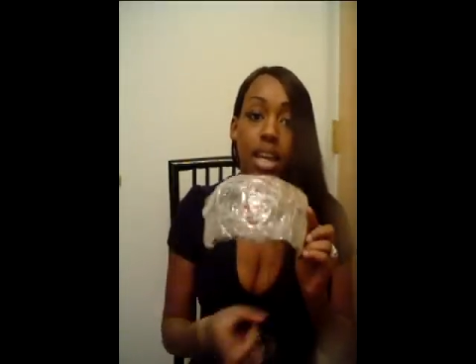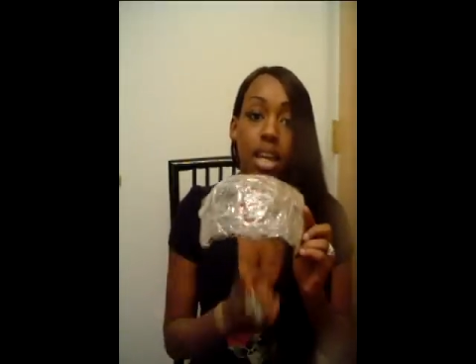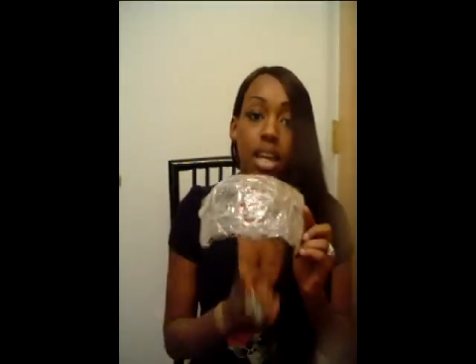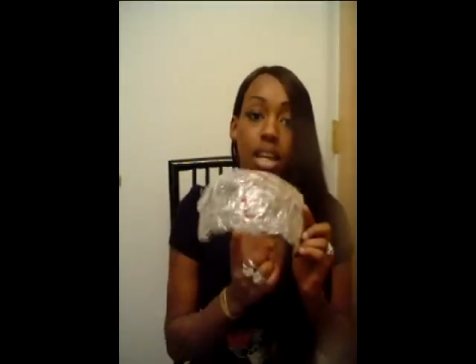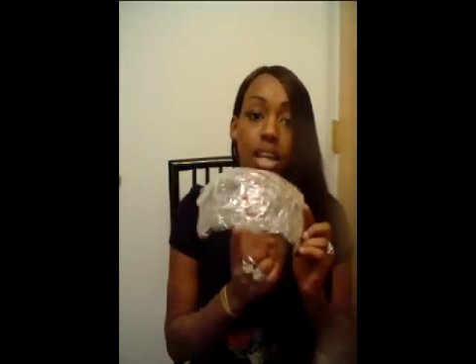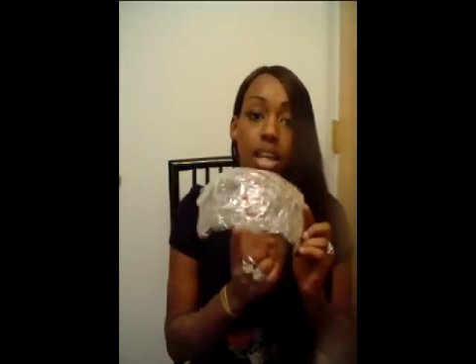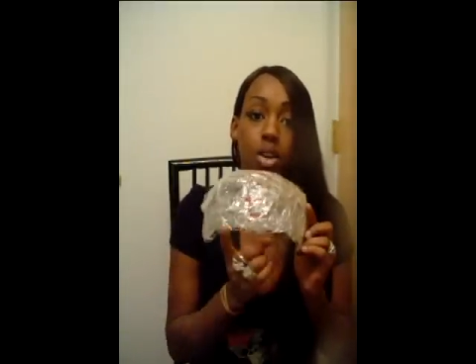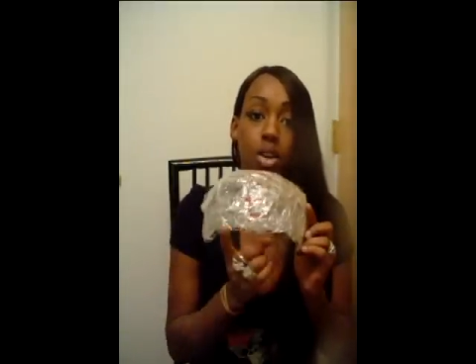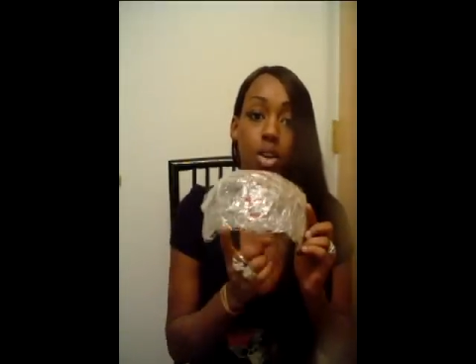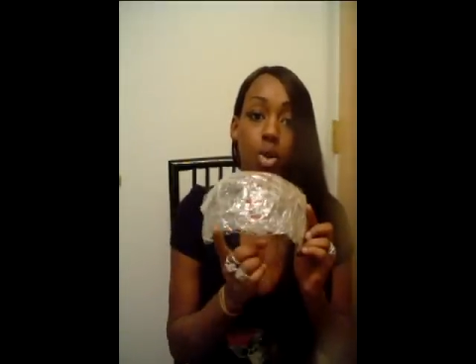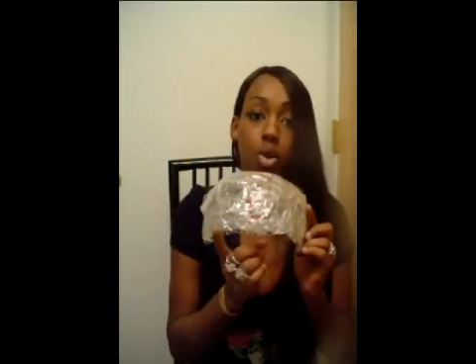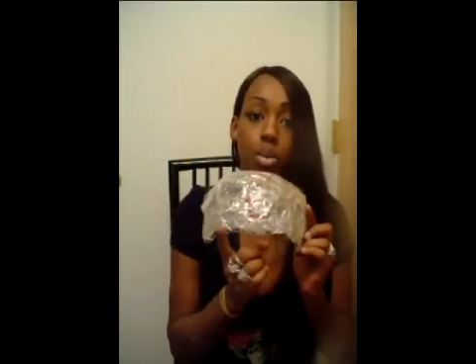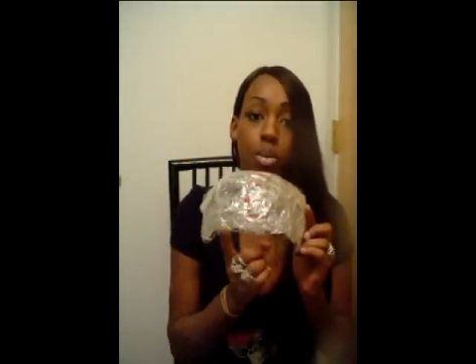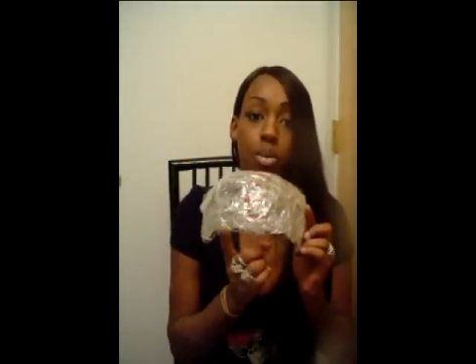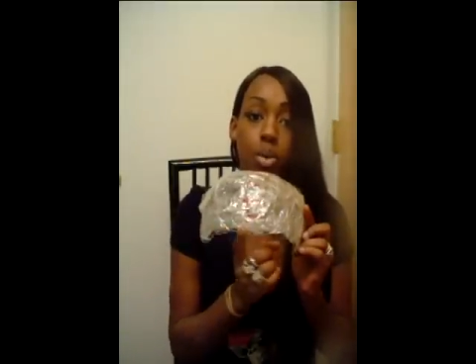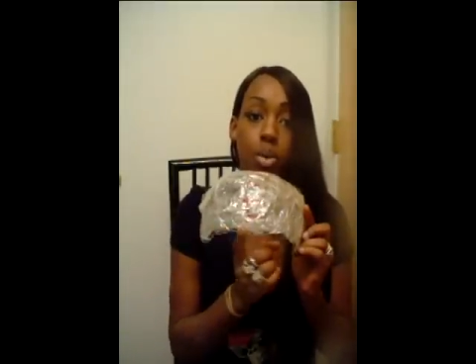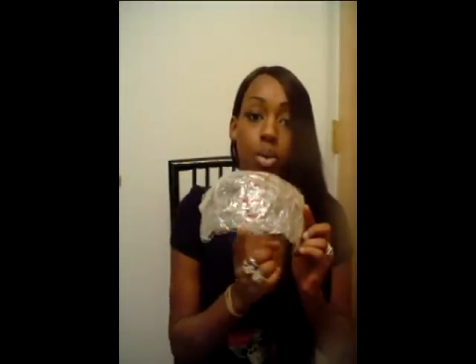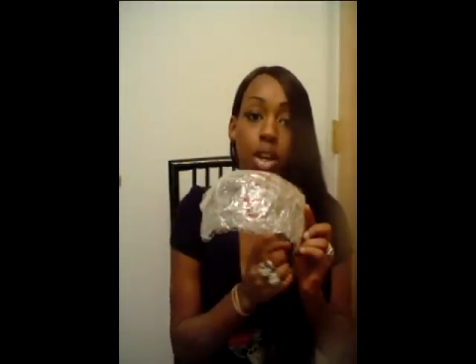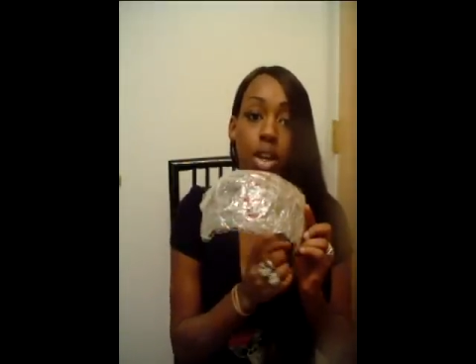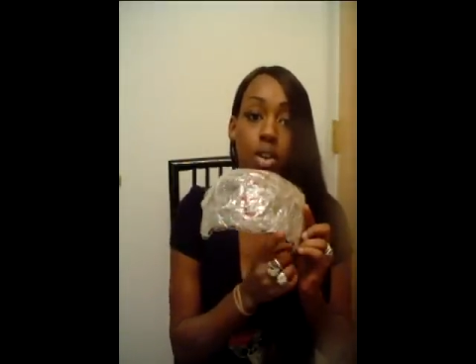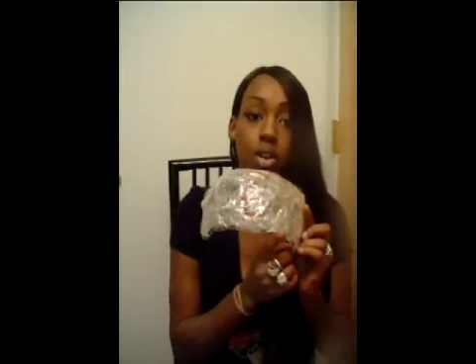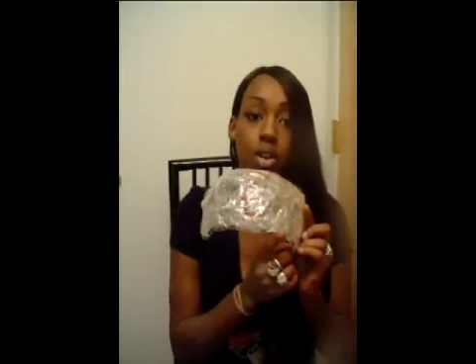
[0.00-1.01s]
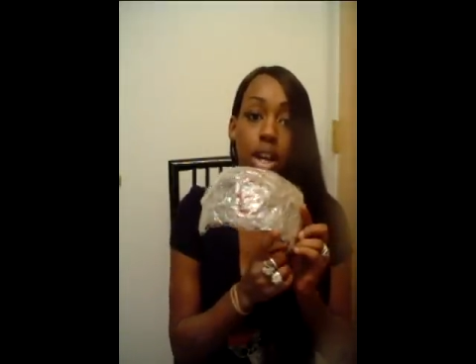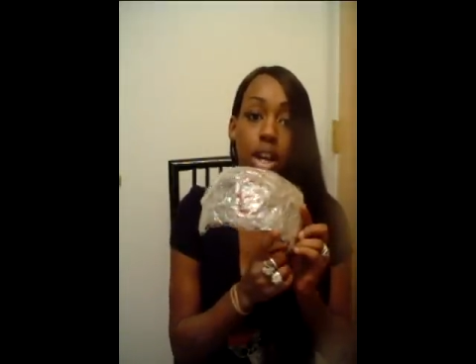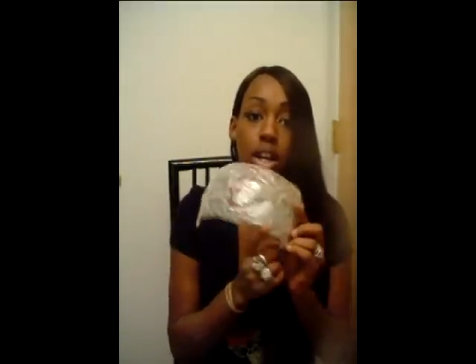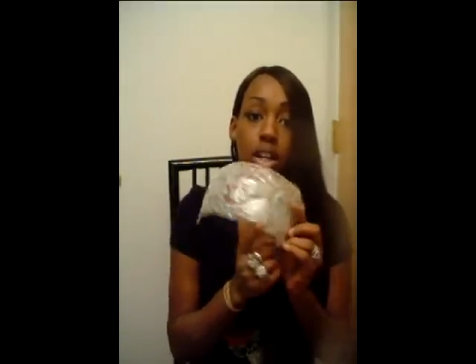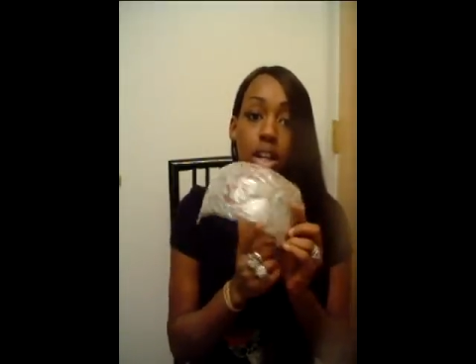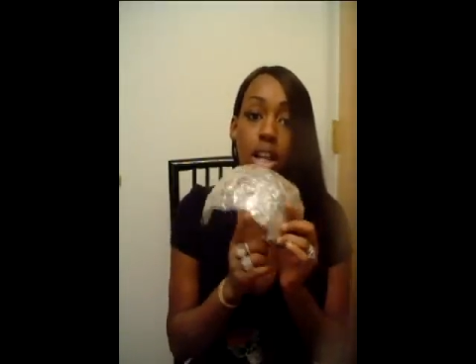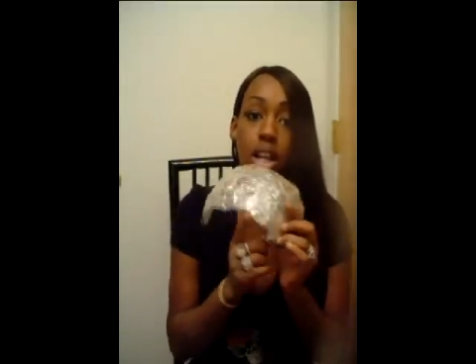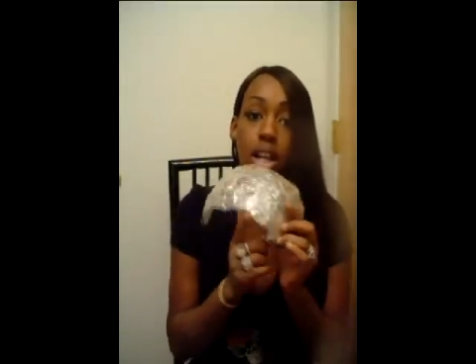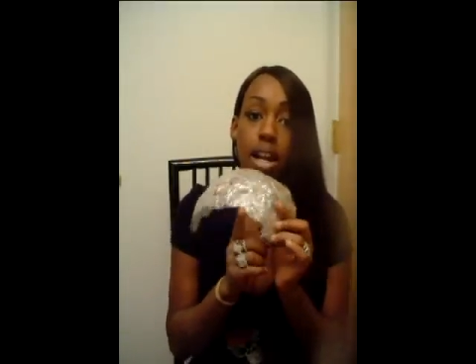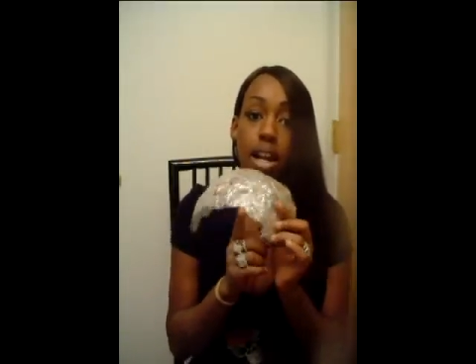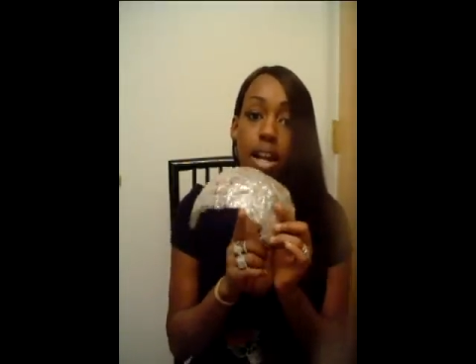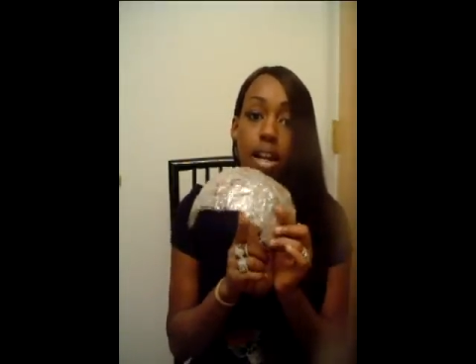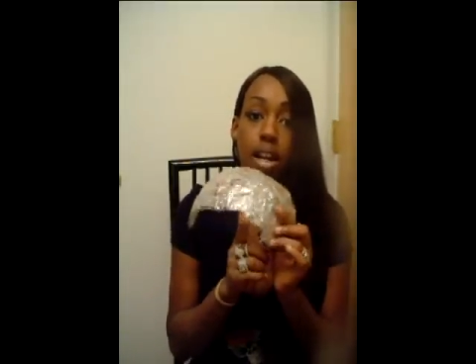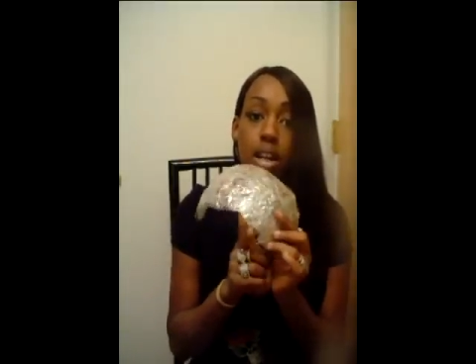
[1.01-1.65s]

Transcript: can incorporate your hairline,